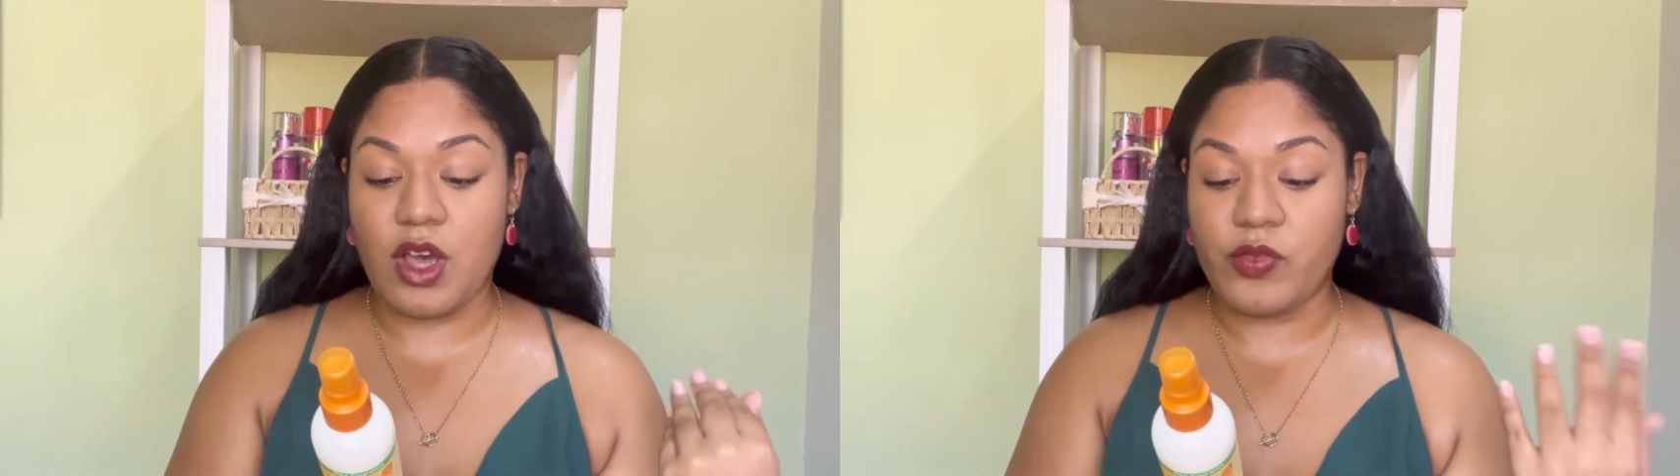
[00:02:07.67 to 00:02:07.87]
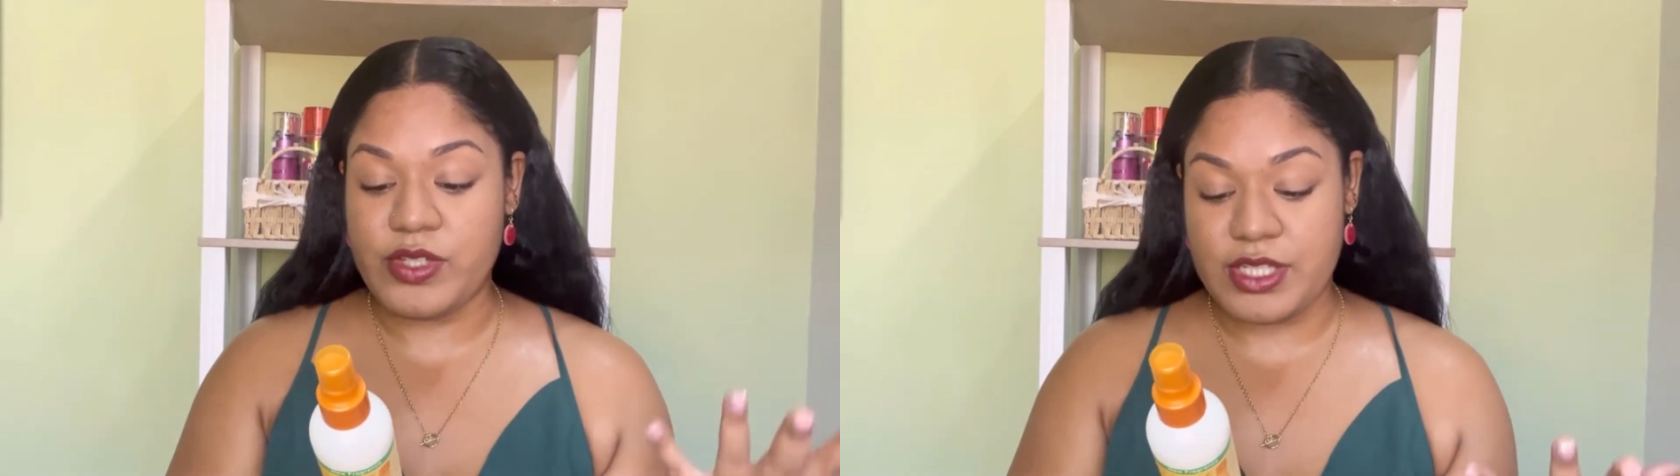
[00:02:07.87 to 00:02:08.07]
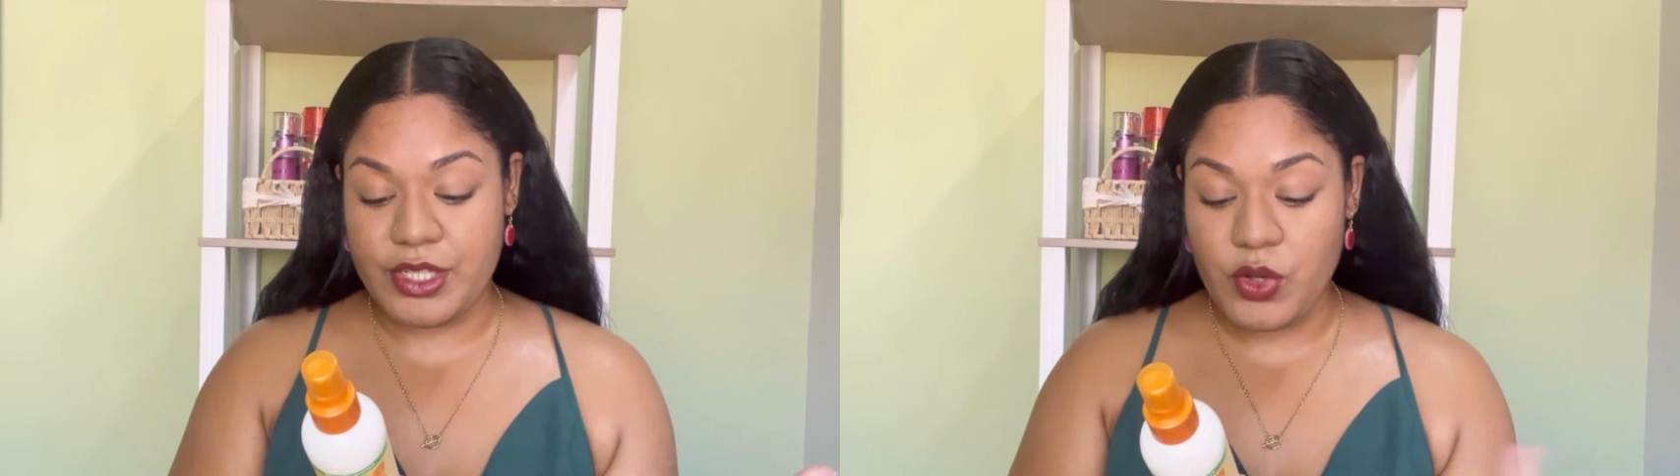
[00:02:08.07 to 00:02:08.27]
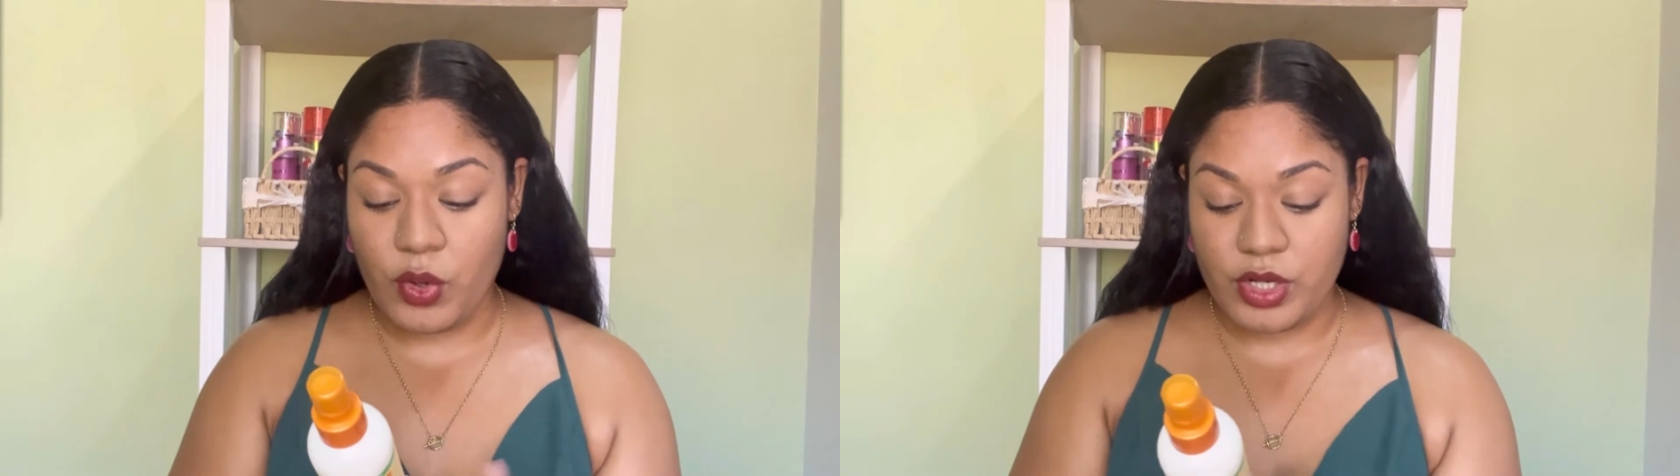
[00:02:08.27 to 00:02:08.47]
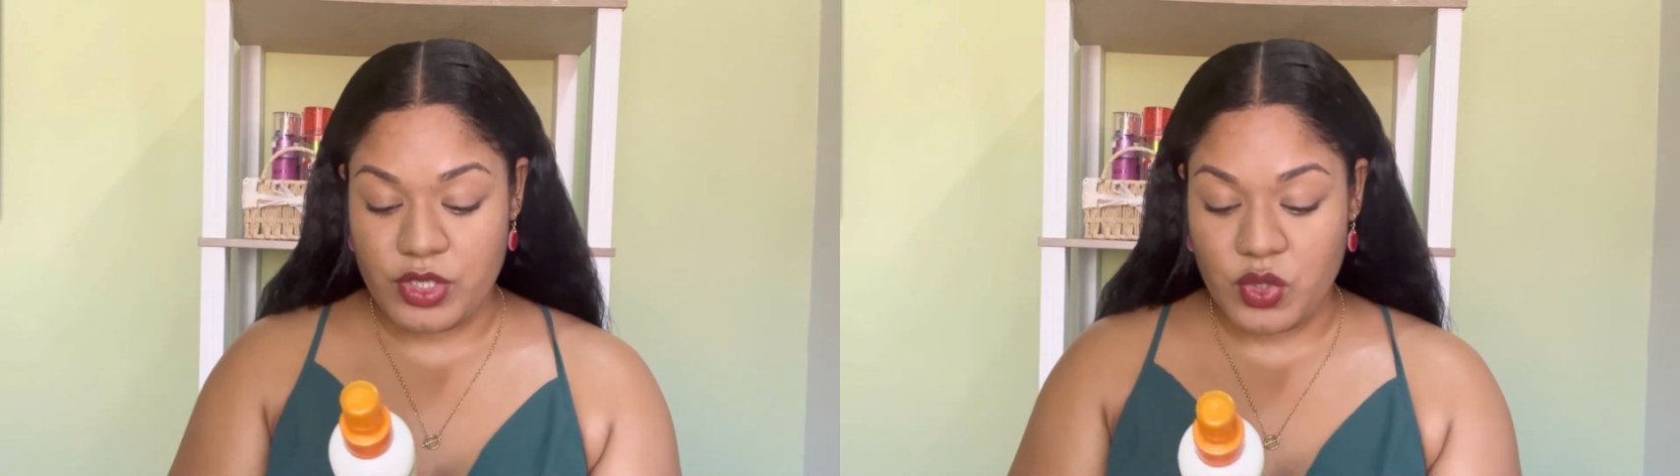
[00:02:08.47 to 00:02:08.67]
obviously
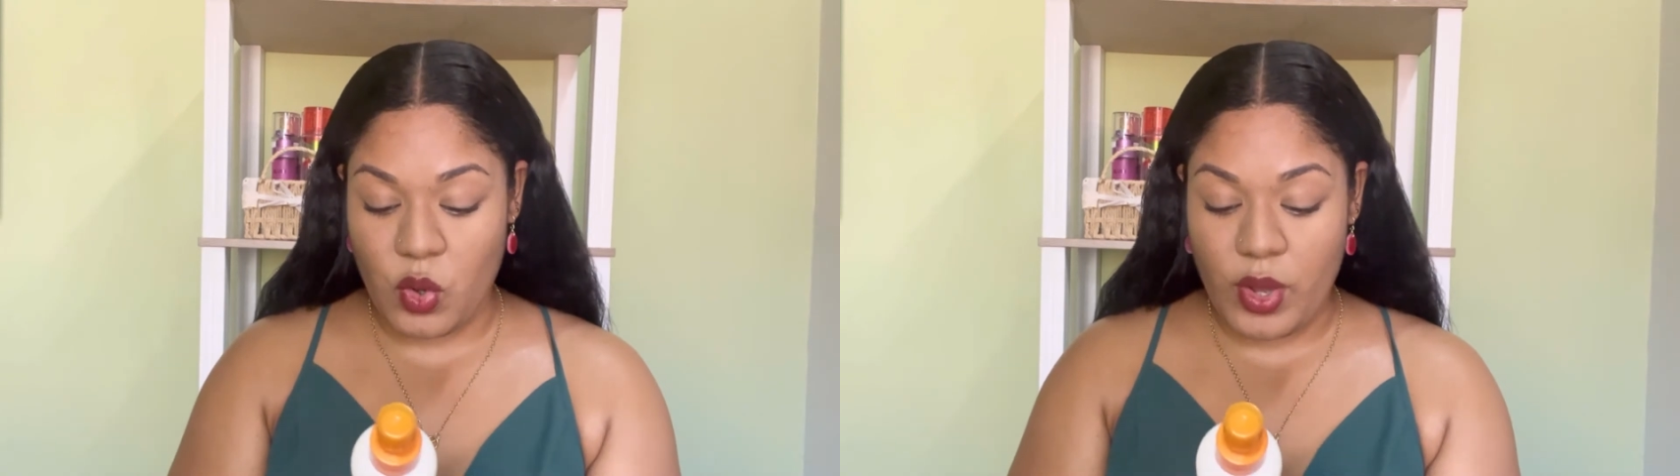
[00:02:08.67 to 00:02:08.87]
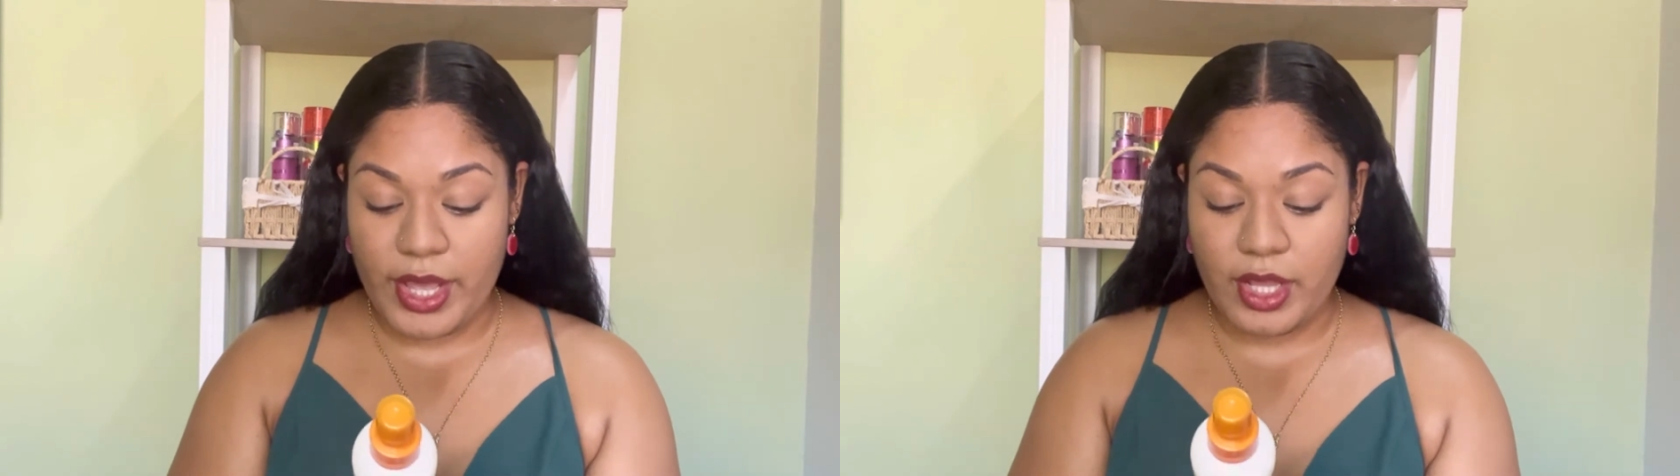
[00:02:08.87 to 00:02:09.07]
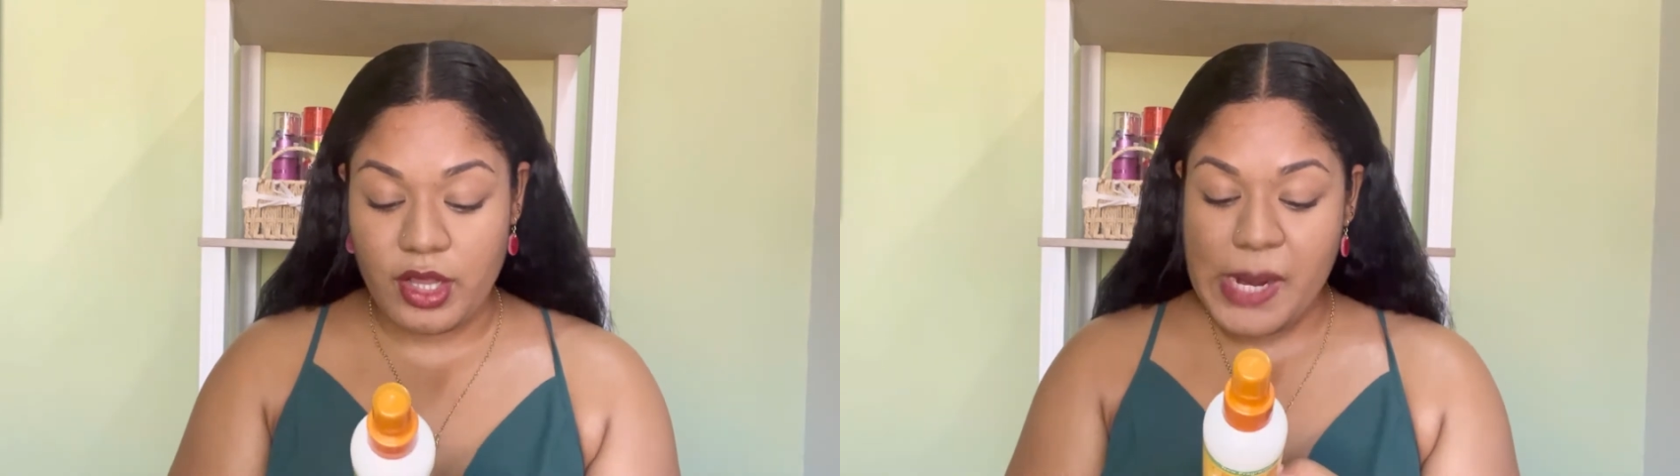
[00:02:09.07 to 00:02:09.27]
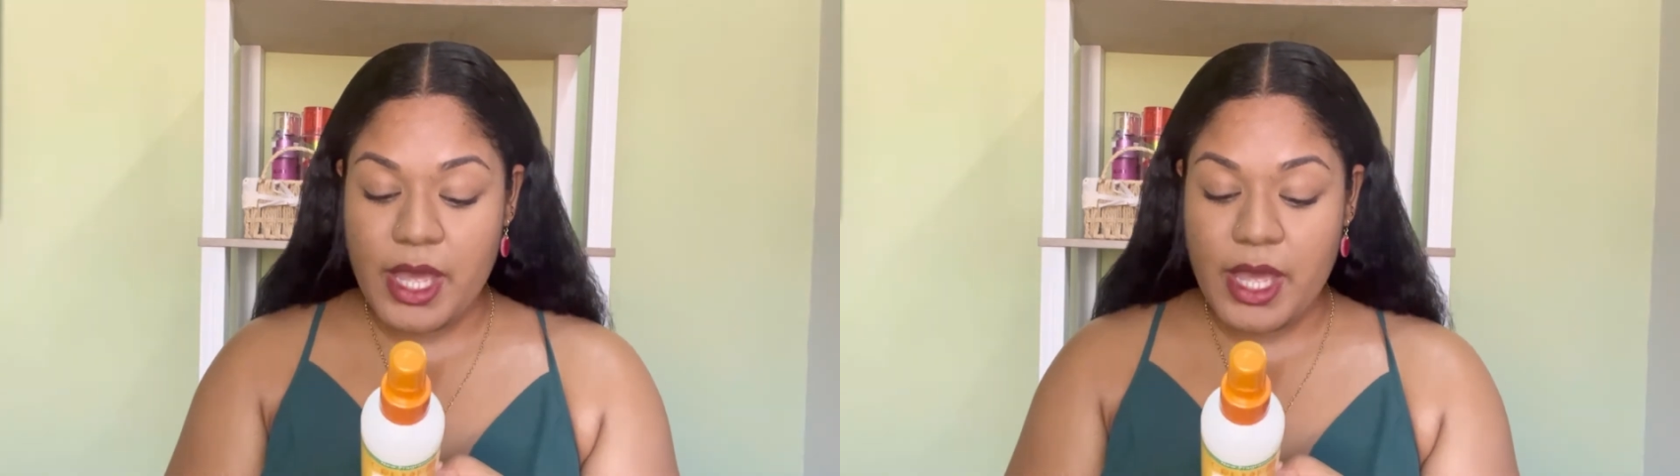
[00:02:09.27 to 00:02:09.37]
coconut oil.